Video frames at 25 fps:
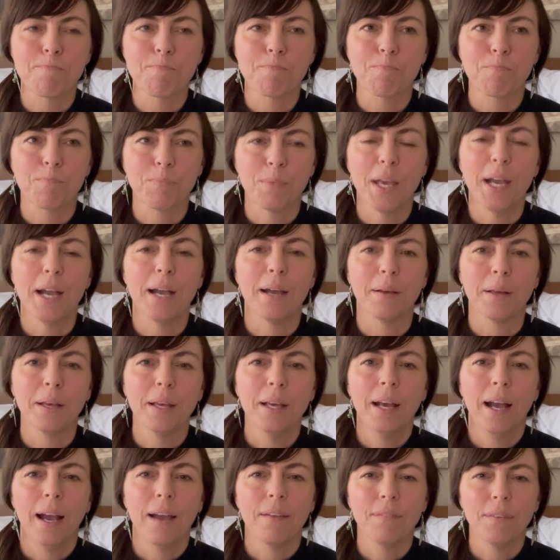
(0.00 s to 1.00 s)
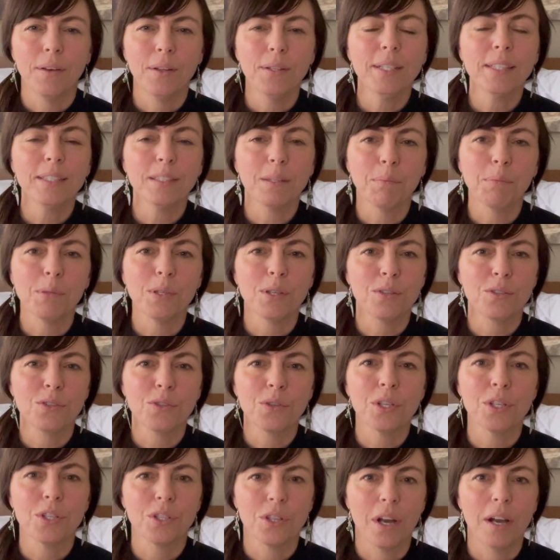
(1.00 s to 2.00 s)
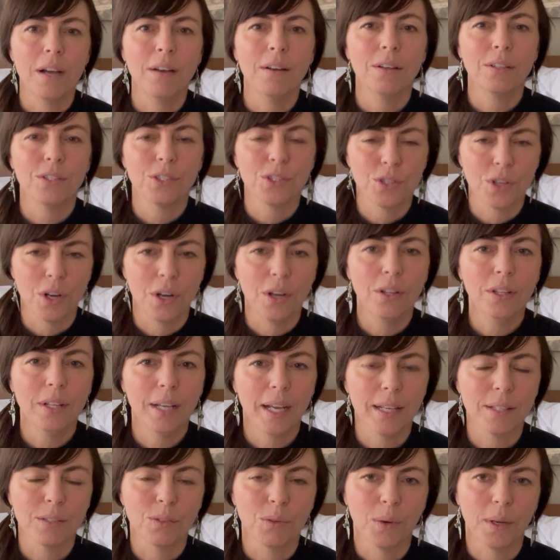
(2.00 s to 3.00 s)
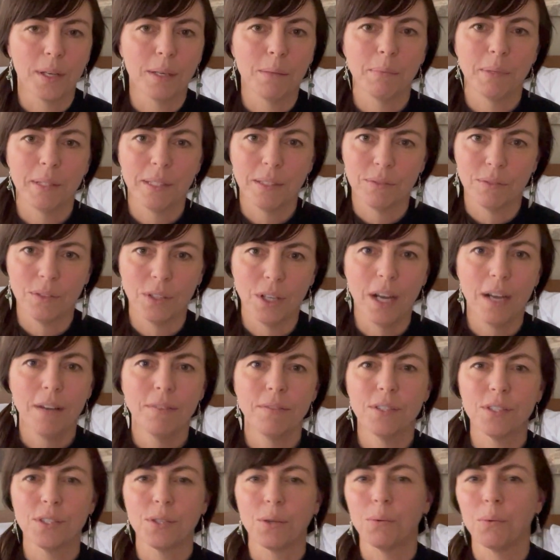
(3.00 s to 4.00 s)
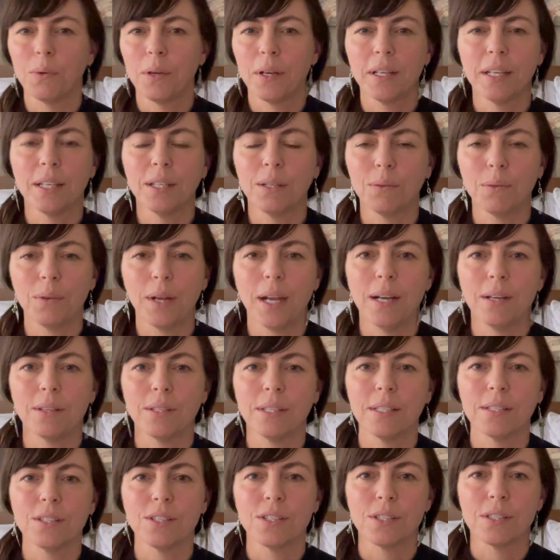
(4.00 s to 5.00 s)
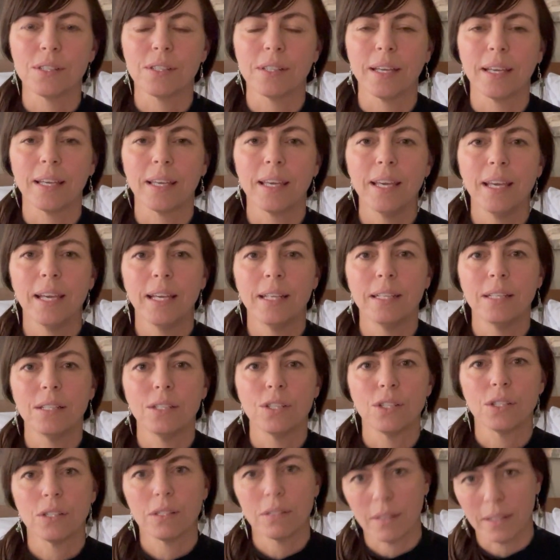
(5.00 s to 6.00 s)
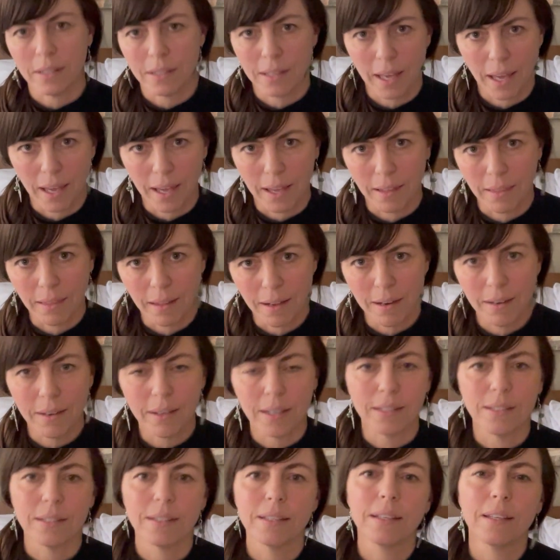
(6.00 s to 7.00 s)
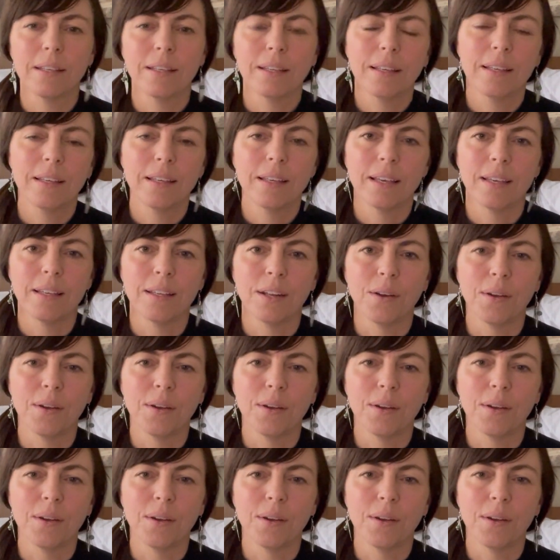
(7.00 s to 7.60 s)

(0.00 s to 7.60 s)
yeah, I felt like the Pure Joy shawl had quite a bit of loft, so wearing it around, it just like, it didn't just like hang there. It, you know,